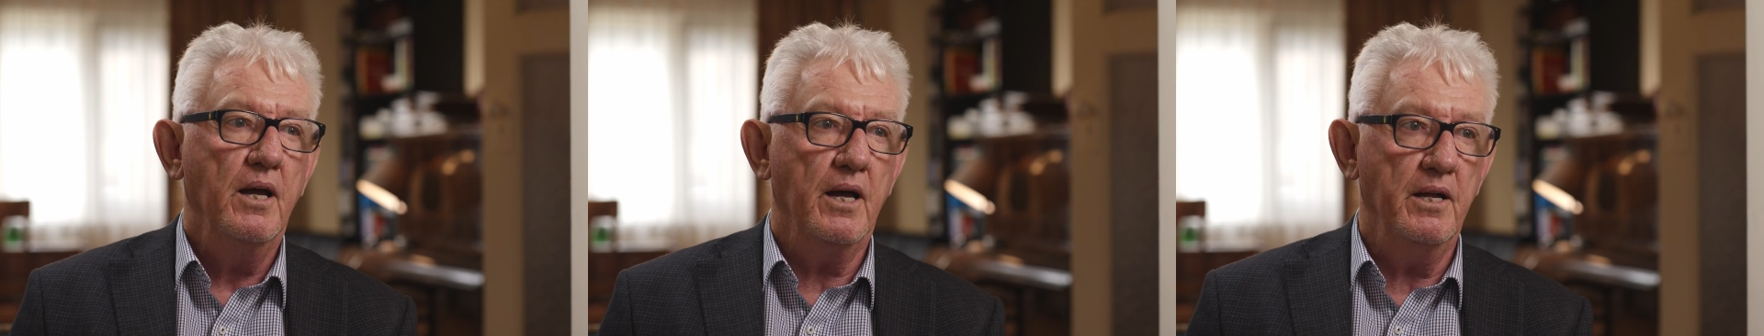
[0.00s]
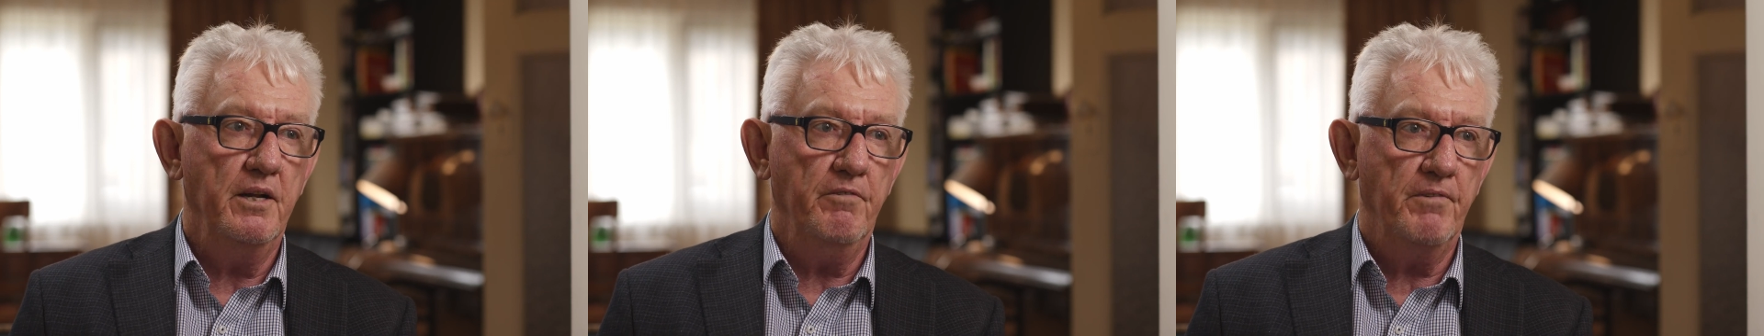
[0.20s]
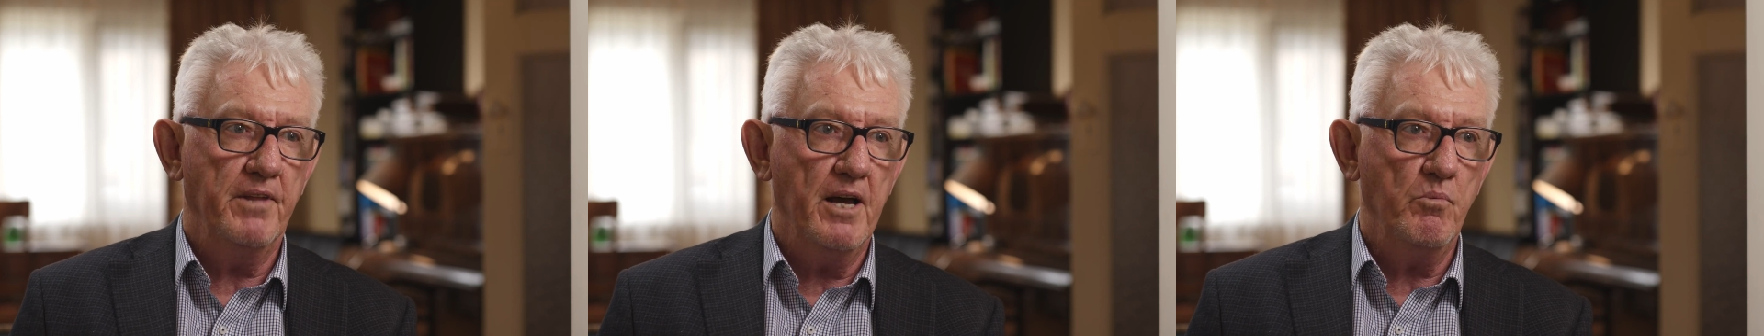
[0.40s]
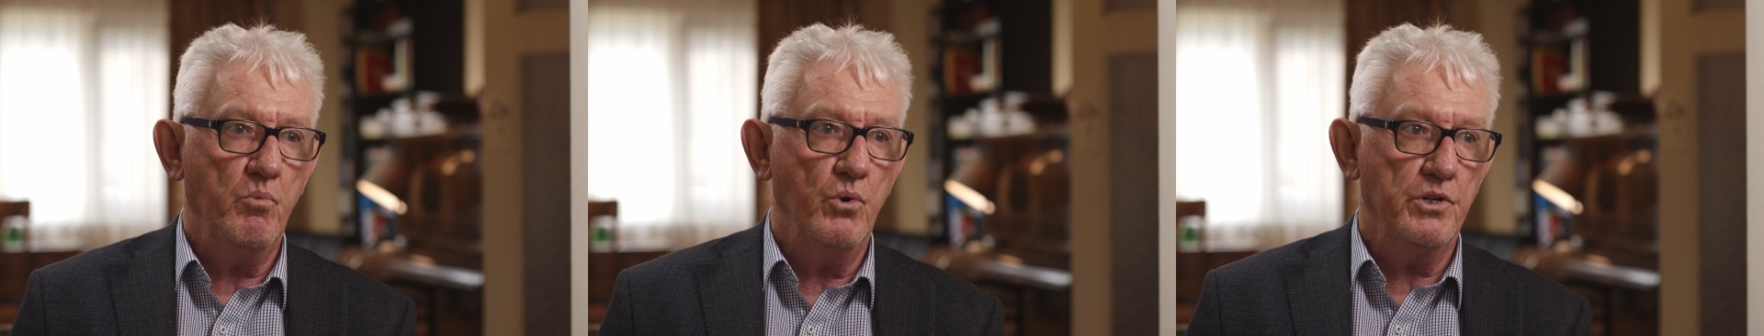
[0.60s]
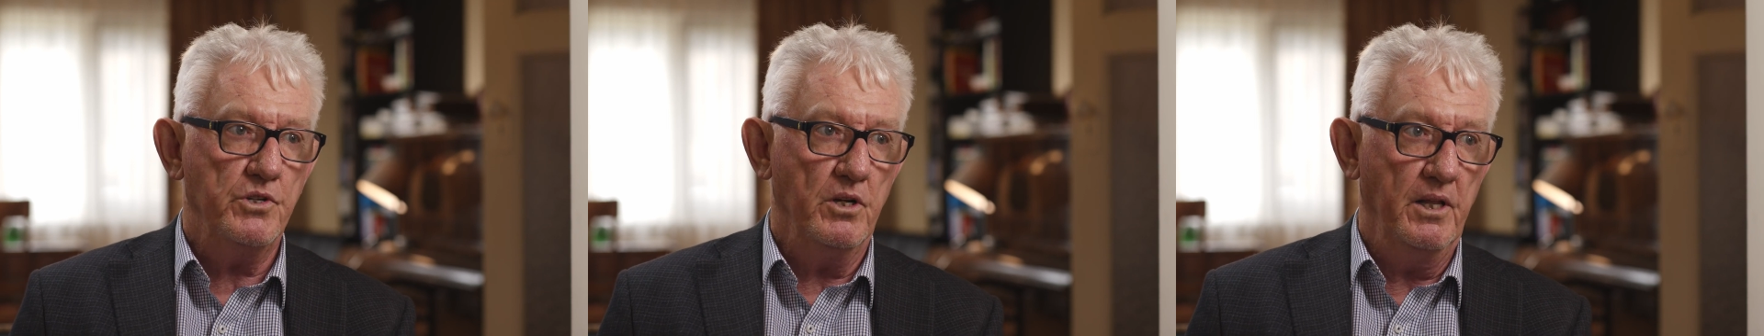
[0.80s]
And if they
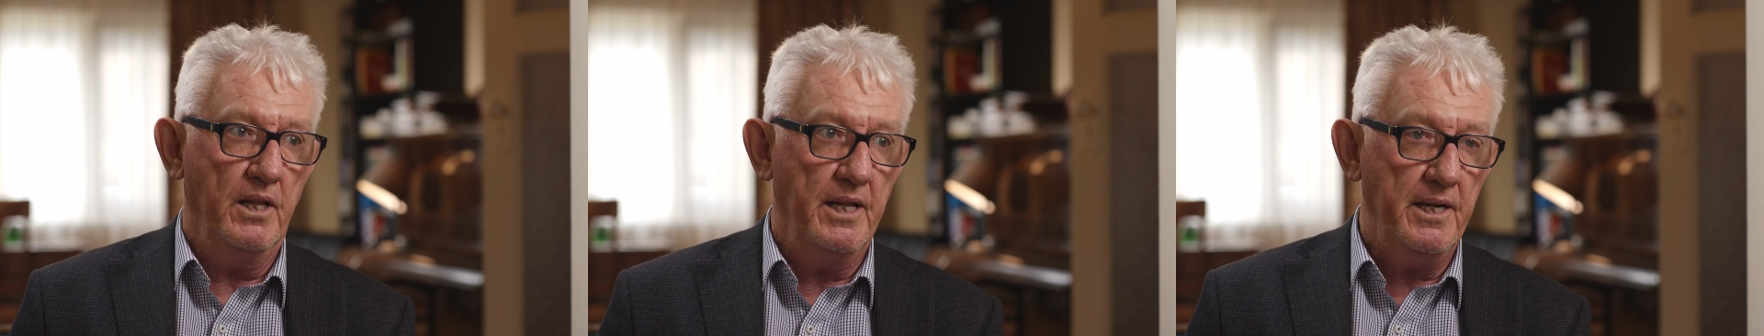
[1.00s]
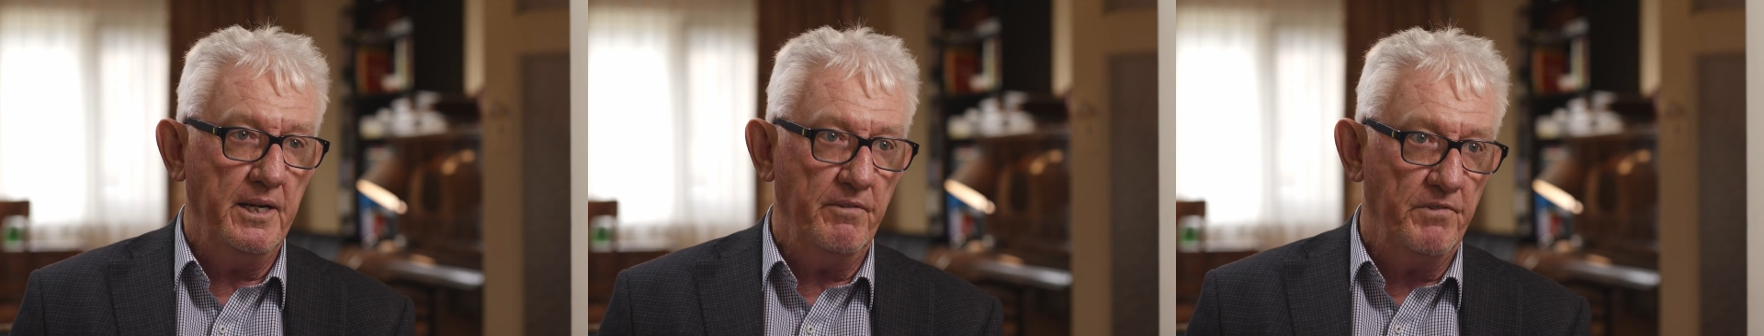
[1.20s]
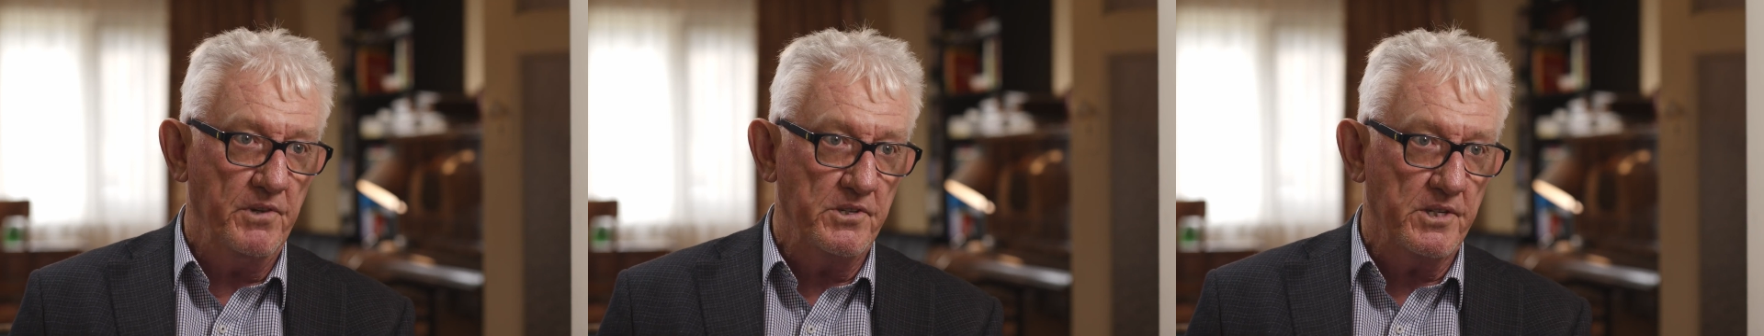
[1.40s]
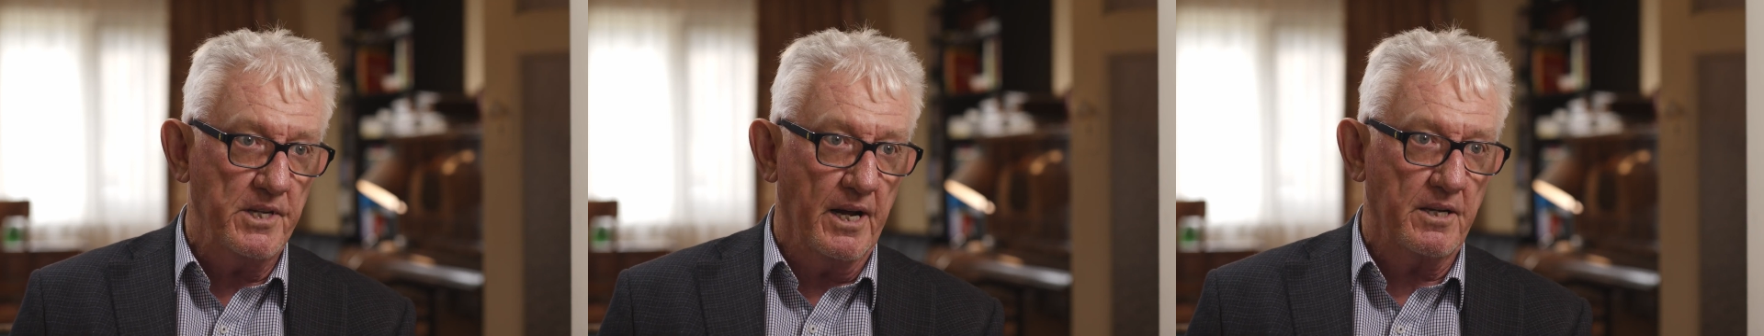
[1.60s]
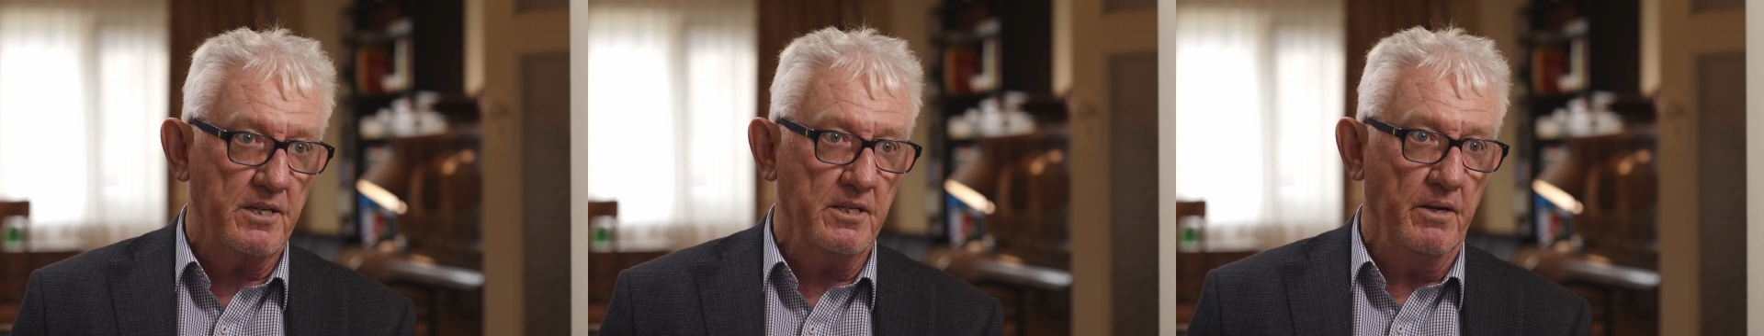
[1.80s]
were to leave the
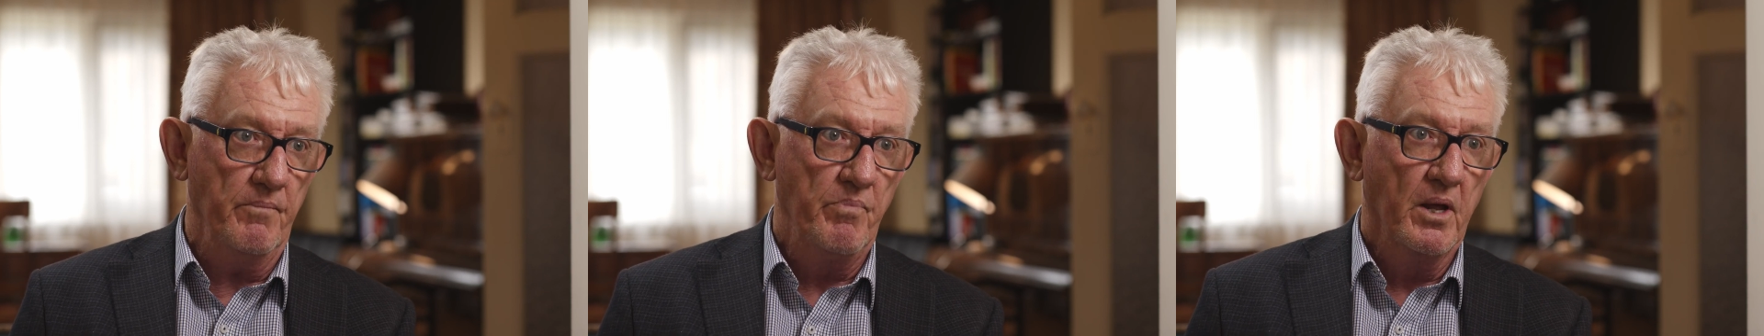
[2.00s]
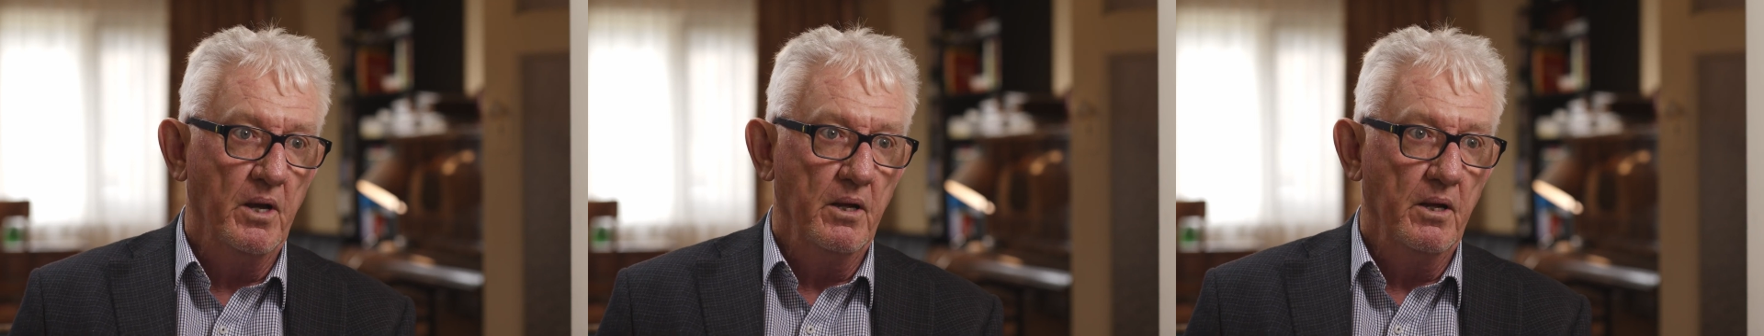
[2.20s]
sector,